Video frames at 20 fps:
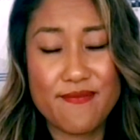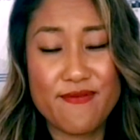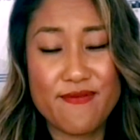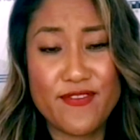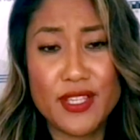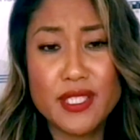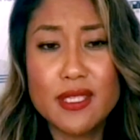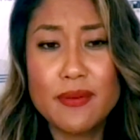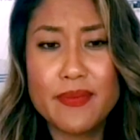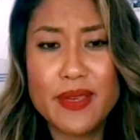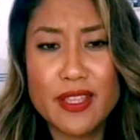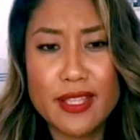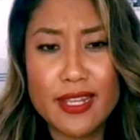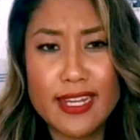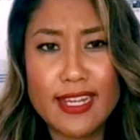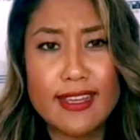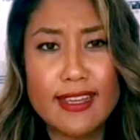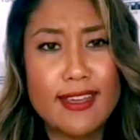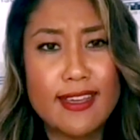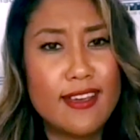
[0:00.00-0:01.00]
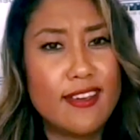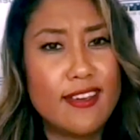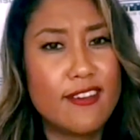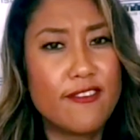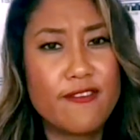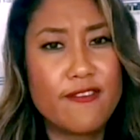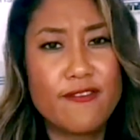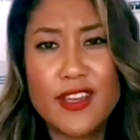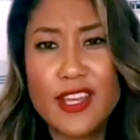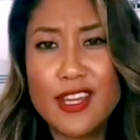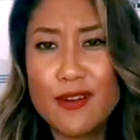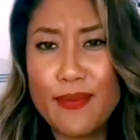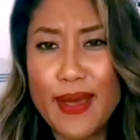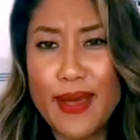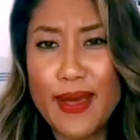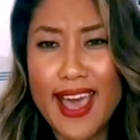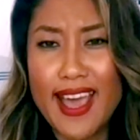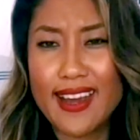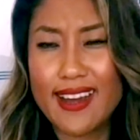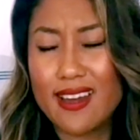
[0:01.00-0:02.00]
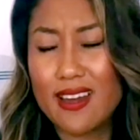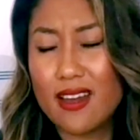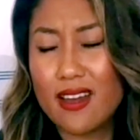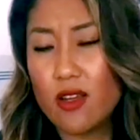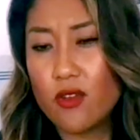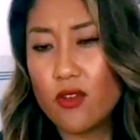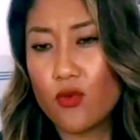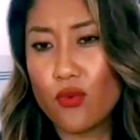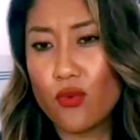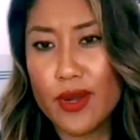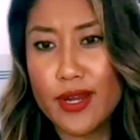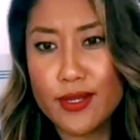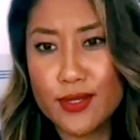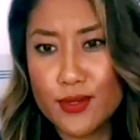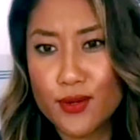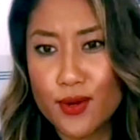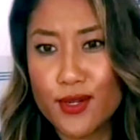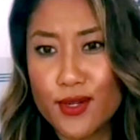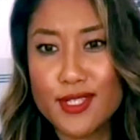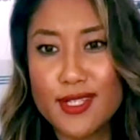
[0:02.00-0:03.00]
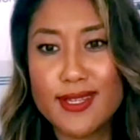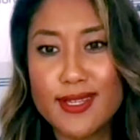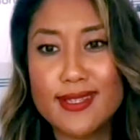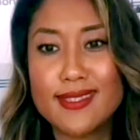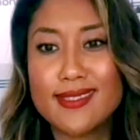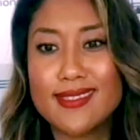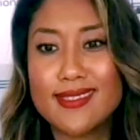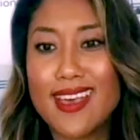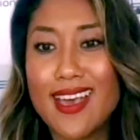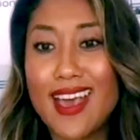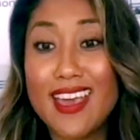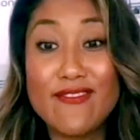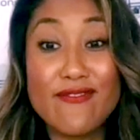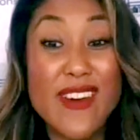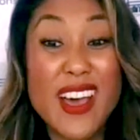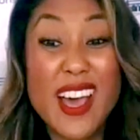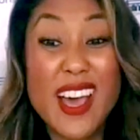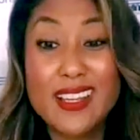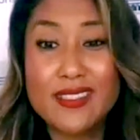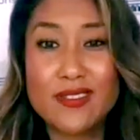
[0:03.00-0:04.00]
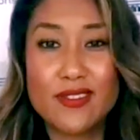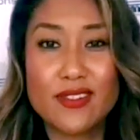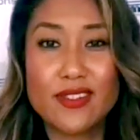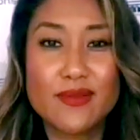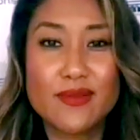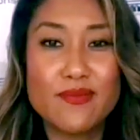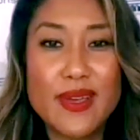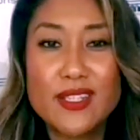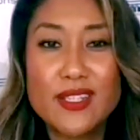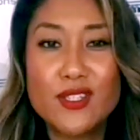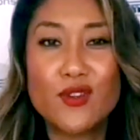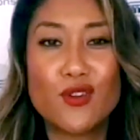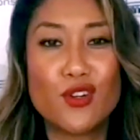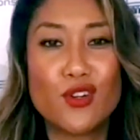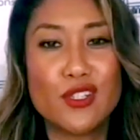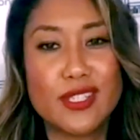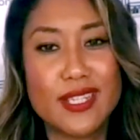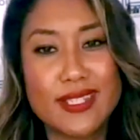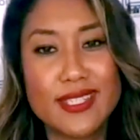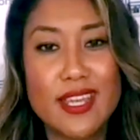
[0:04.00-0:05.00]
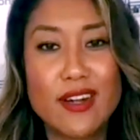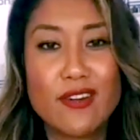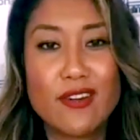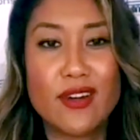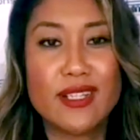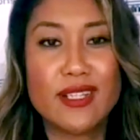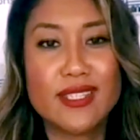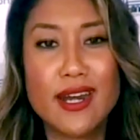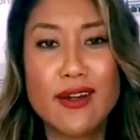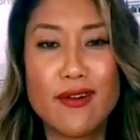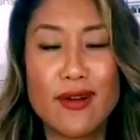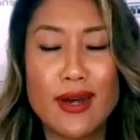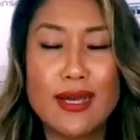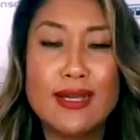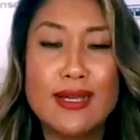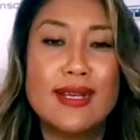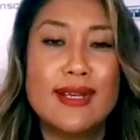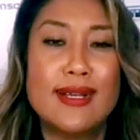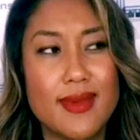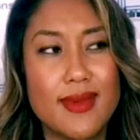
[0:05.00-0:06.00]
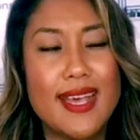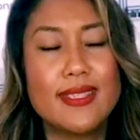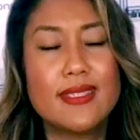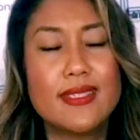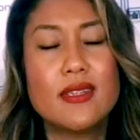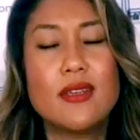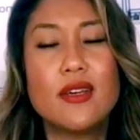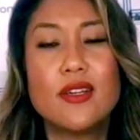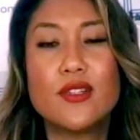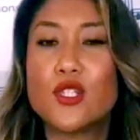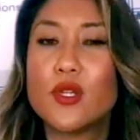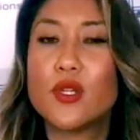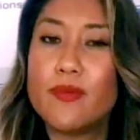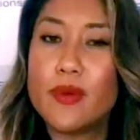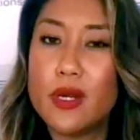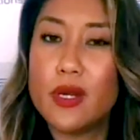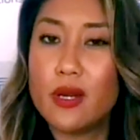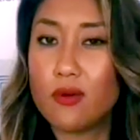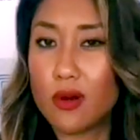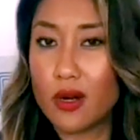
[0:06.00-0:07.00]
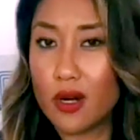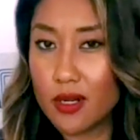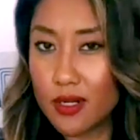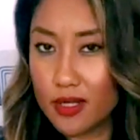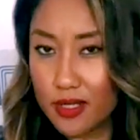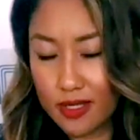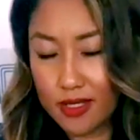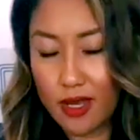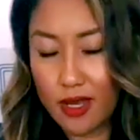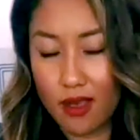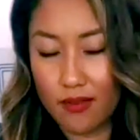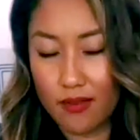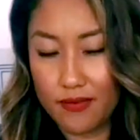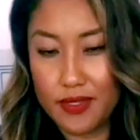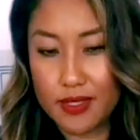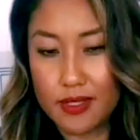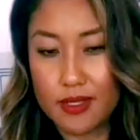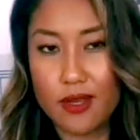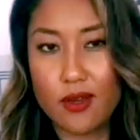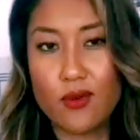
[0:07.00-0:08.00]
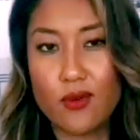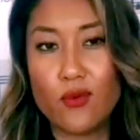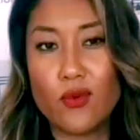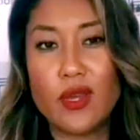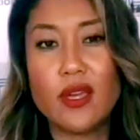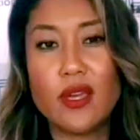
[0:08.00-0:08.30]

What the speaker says: visibility, feedback, resources, advisors, mentors, et cetera, et cetera. As an entrepreneur ourselves, we